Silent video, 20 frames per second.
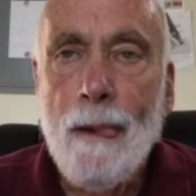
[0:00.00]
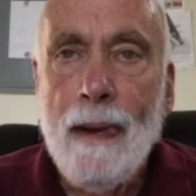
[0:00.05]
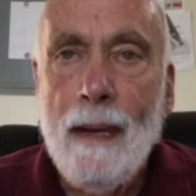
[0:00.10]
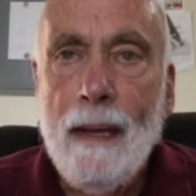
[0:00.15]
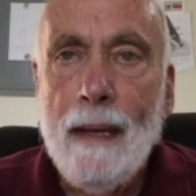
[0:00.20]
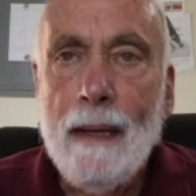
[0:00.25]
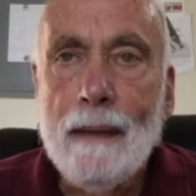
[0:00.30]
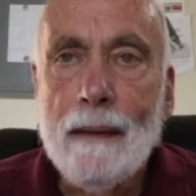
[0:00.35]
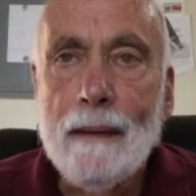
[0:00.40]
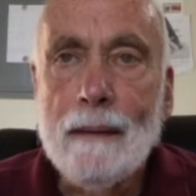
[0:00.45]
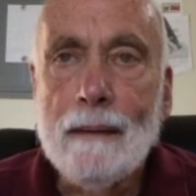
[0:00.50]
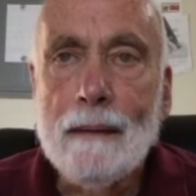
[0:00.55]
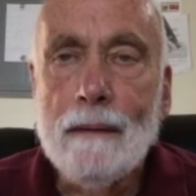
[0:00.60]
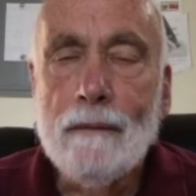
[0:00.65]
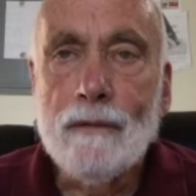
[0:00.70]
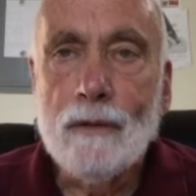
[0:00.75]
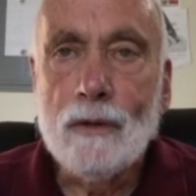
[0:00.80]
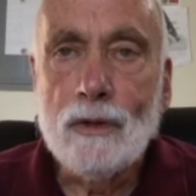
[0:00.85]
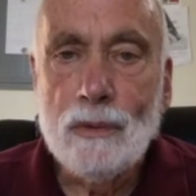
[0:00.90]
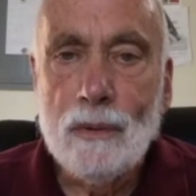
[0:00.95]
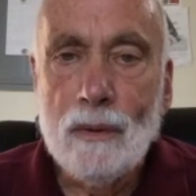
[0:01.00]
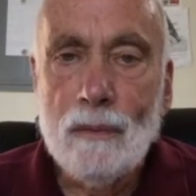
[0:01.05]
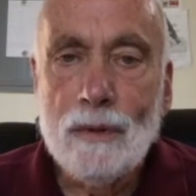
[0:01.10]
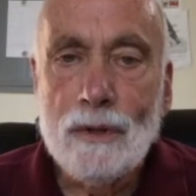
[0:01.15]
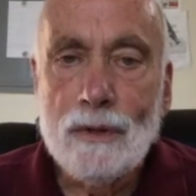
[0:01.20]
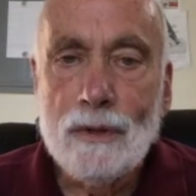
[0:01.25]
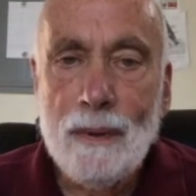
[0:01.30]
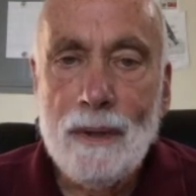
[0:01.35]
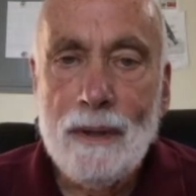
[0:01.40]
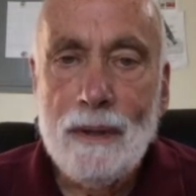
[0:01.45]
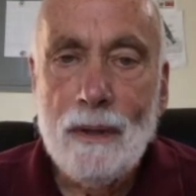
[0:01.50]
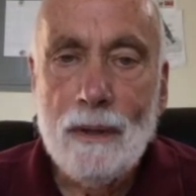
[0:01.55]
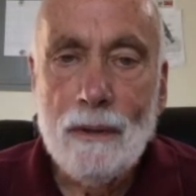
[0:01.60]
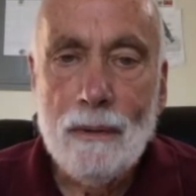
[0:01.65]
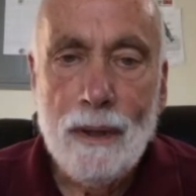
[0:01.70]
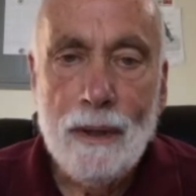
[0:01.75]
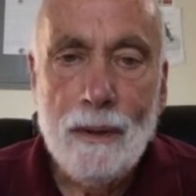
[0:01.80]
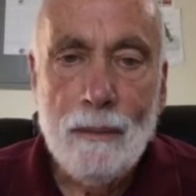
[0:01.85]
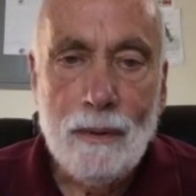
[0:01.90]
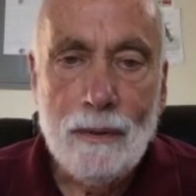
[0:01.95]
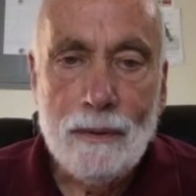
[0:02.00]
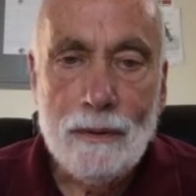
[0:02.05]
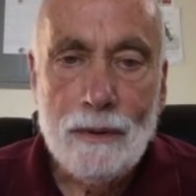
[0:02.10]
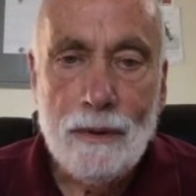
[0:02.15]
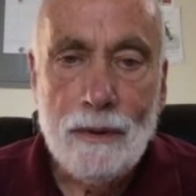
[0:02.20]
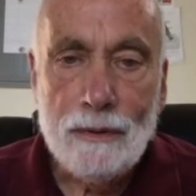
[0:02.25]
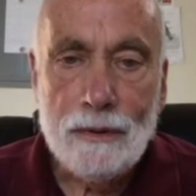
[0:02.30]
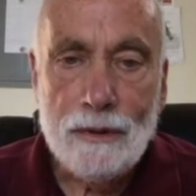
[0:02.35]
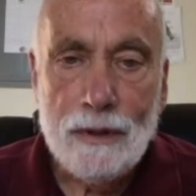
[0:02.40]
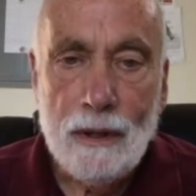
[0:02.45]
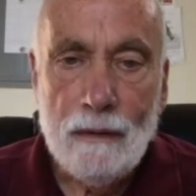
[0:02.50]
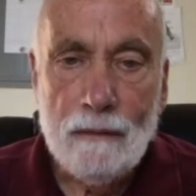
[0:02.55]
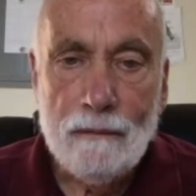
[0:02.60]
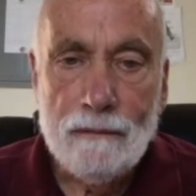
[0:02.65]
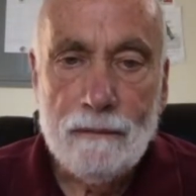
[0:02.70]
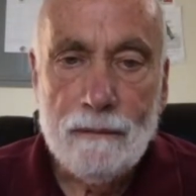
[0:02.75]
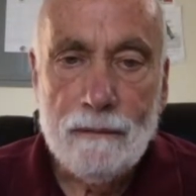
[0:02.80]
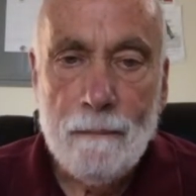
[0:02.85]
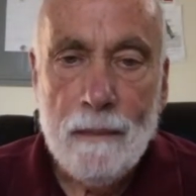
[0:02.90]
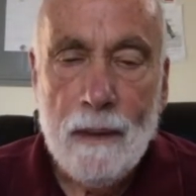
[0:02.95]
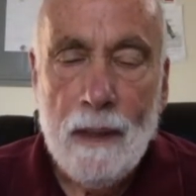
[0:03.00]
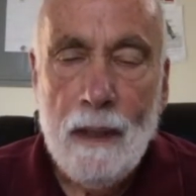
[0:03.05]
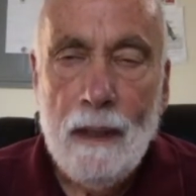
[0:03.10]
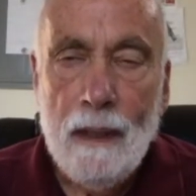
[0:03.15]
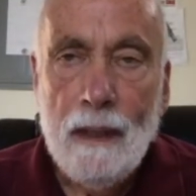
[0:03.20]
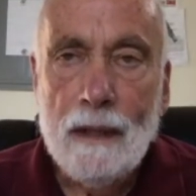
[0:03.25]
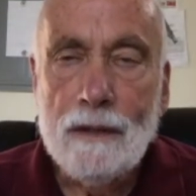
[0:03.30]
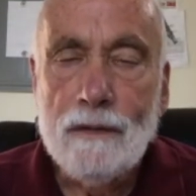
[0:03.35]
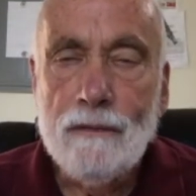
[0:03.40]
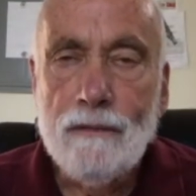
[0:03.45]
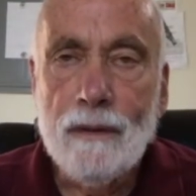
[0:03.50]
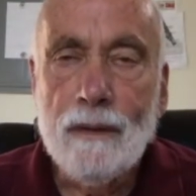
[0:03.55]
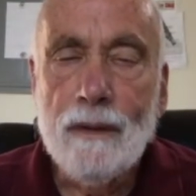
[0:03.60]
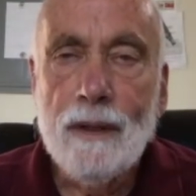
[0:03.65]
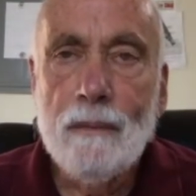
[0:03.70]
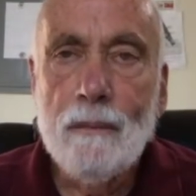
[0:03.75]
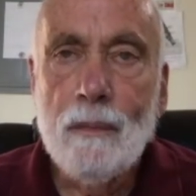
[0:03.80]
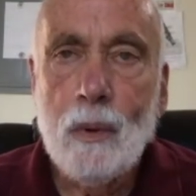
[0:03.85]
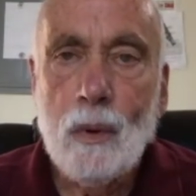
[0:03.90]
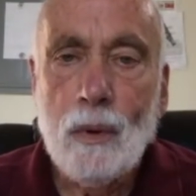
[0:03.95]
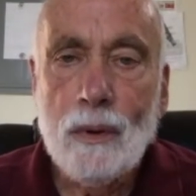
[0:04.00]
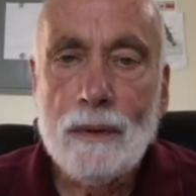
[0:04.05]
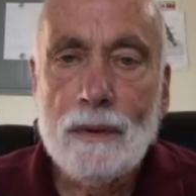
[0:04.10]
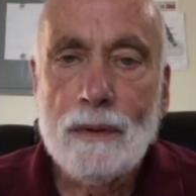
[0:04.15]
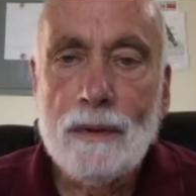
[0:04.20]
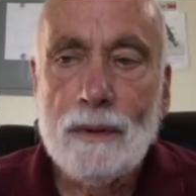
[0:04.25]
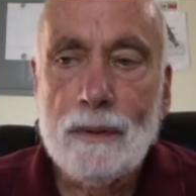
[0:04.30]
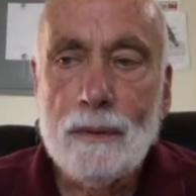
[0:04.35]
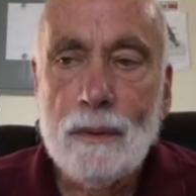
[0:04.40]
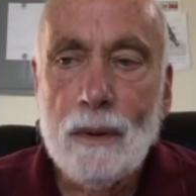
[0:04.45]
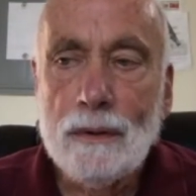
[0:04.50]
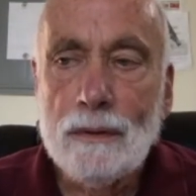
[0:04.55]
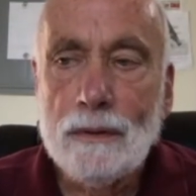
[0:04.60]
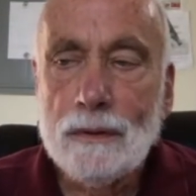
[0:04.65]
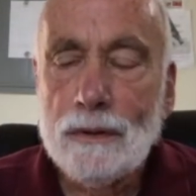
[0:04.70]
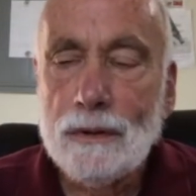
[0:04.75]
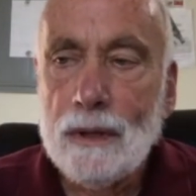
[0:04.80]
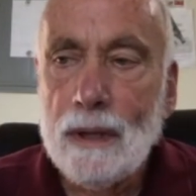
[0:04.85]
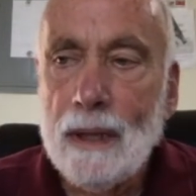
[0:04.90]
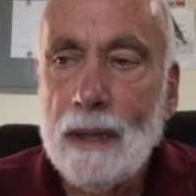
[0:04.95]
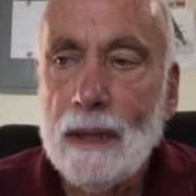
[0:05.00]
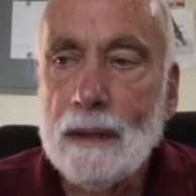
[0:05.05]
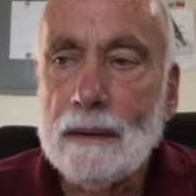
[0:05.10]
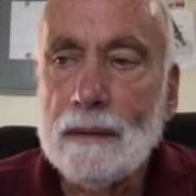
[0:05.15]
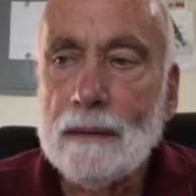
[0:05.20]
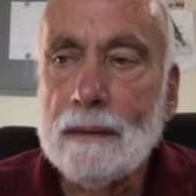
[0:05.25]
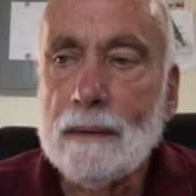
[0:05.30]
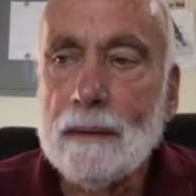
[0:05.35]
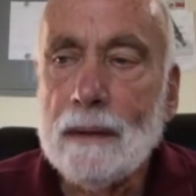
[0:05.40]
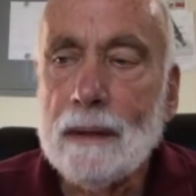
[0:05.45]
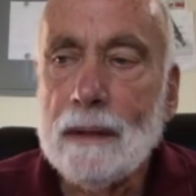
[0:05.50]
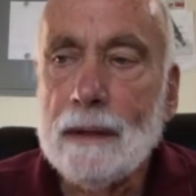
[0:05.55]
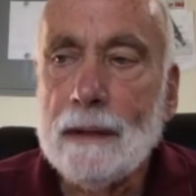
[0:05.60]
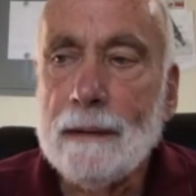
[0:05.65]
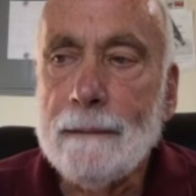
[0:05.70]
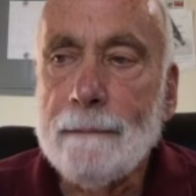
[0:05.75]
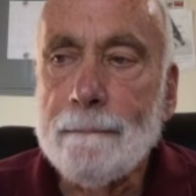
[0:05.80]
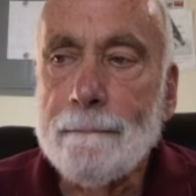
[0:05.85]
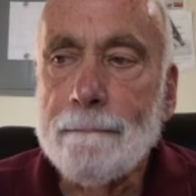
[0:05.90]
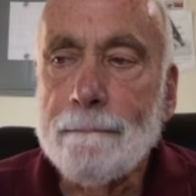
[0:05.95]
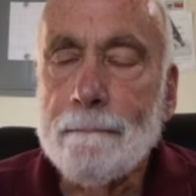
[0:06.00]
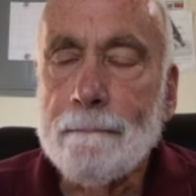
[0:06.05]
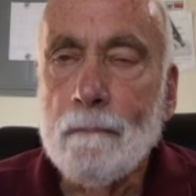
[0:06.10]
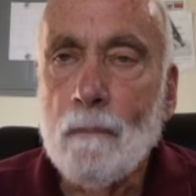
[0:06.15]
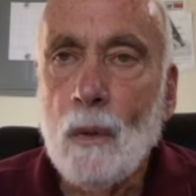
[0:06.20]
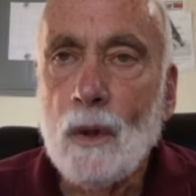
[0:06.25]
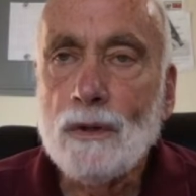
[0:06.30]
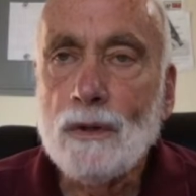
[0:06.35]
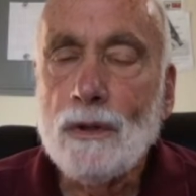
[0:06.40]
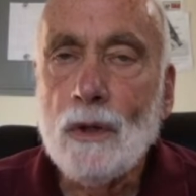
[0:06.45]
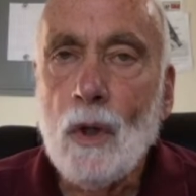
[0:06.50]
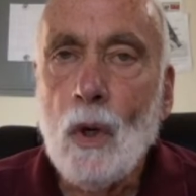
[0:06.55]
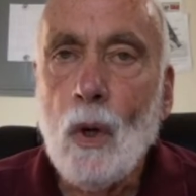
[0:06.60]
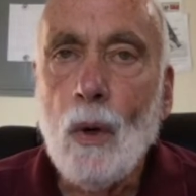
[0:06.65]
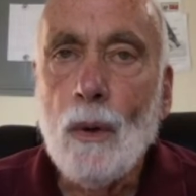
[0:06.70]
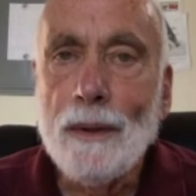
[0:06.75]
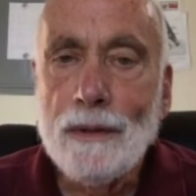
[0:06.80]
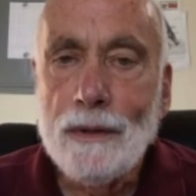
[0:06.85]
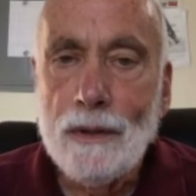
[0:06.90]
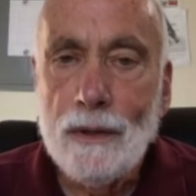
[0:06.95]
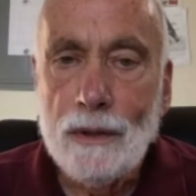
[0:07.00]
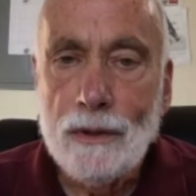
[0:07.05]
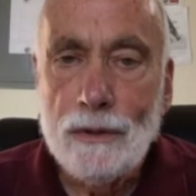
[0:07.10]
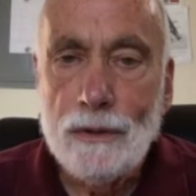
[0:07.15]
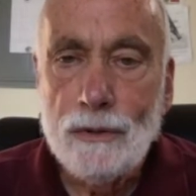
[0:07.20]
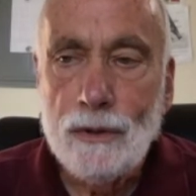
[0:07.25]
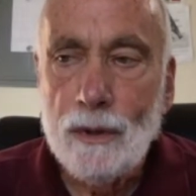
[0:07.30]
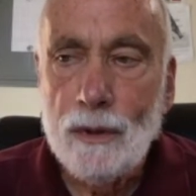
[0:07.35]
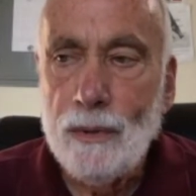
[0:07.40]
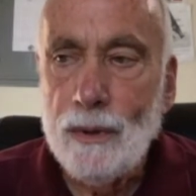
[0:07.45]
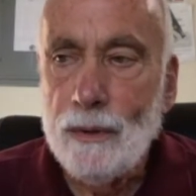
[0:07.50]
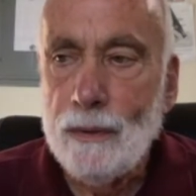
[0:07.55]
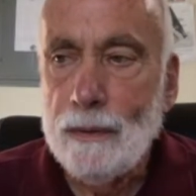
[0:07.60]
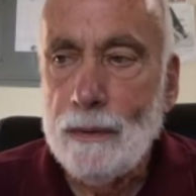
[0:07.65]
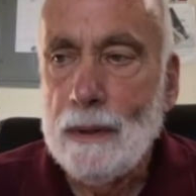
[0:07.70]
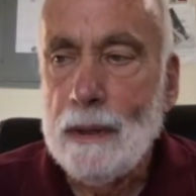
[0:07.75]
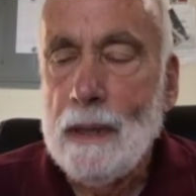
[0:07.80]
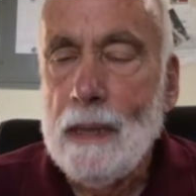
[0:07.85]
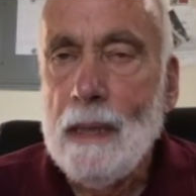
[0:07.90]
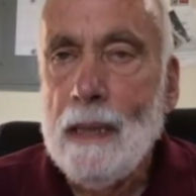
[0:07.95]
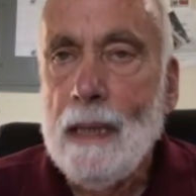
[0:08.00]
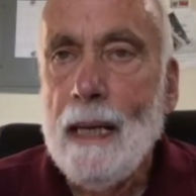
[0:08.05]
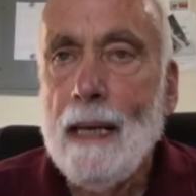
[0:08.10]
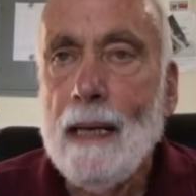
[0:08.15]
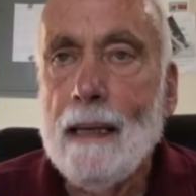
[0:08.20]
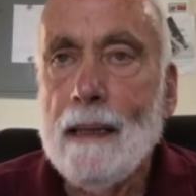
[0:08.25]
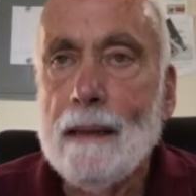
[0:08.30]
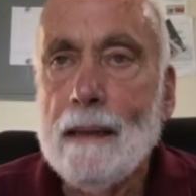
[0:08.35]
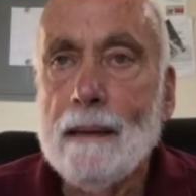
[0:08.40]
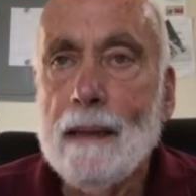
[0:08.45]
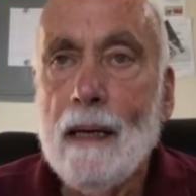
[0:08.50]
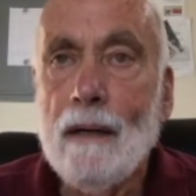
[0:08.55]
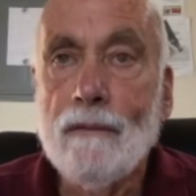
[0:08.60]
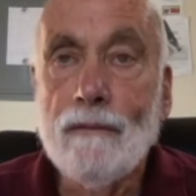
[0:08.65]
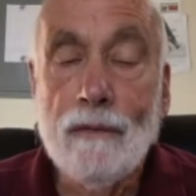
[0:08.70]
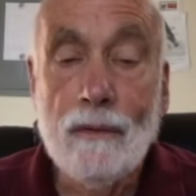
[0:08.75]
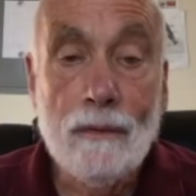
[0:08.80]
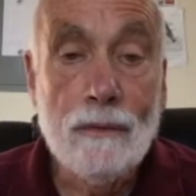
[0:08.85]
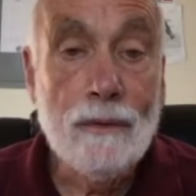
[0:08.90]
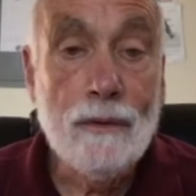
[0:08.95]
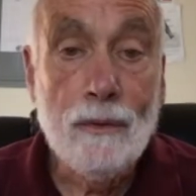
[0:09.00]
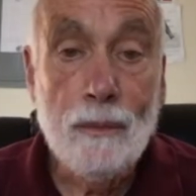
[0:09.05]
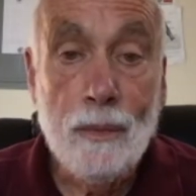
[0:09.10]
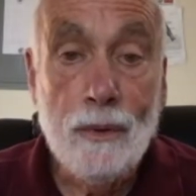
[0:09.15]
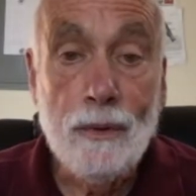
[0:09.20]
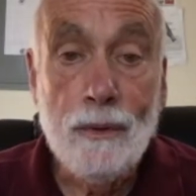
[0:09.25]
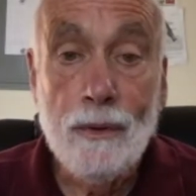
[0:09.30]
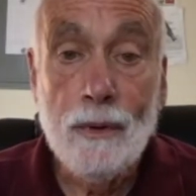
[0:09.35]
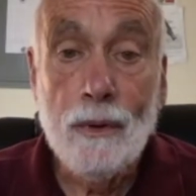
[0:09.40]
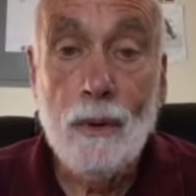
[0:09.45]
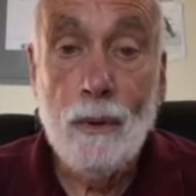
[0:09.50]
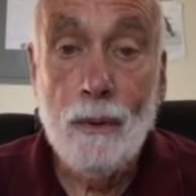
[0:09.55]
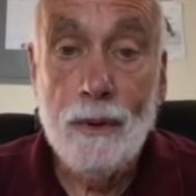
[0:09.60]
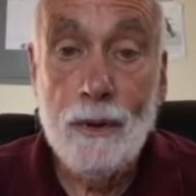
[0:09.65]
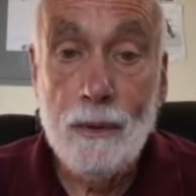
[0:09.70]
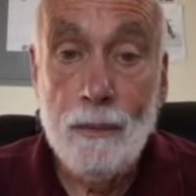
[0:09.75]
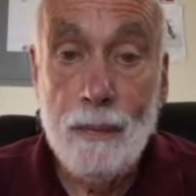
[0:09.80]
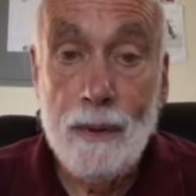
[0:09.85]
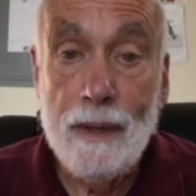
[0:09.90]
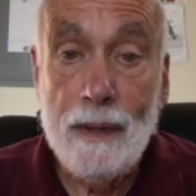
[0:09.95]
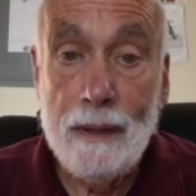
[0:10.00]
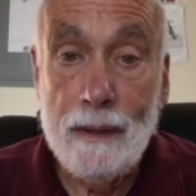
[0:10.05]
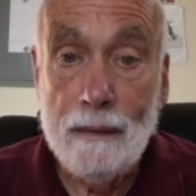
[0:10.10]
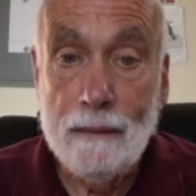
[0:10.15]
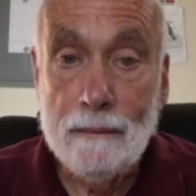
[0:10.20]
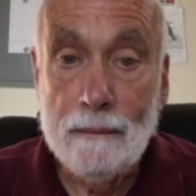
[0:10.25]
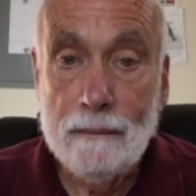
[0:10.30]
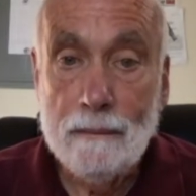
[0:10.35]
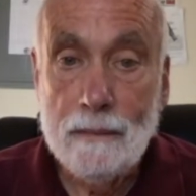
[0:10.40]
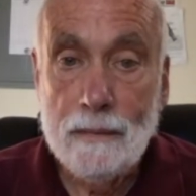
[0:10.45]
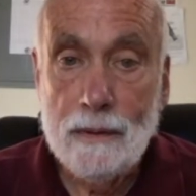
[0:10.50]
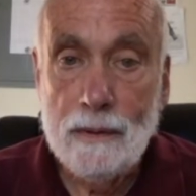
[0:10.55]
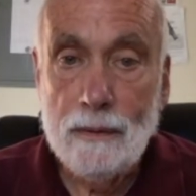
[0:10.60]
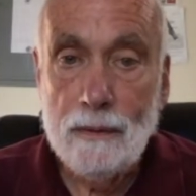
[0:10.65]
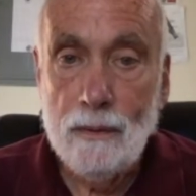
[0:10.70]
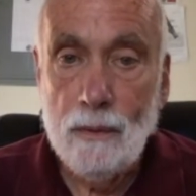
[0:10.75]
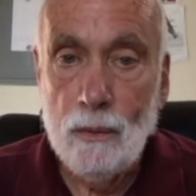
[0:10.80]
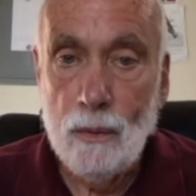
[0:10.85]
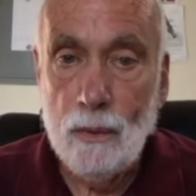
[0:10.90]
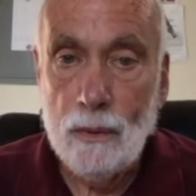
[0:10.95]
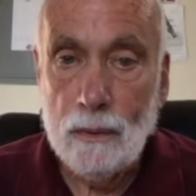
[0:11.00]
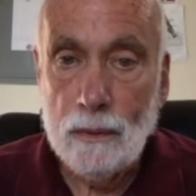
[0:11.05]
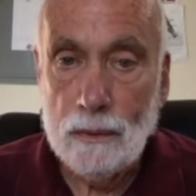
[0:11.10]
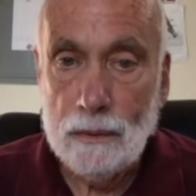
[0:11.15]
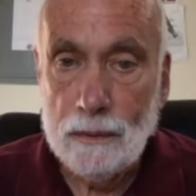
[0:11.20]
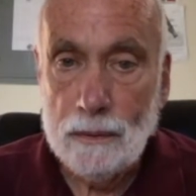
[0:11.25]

And the first one was being credible to yourself. It's very important to understand what you're going to contribute and how vulnerable you're going to be to the world.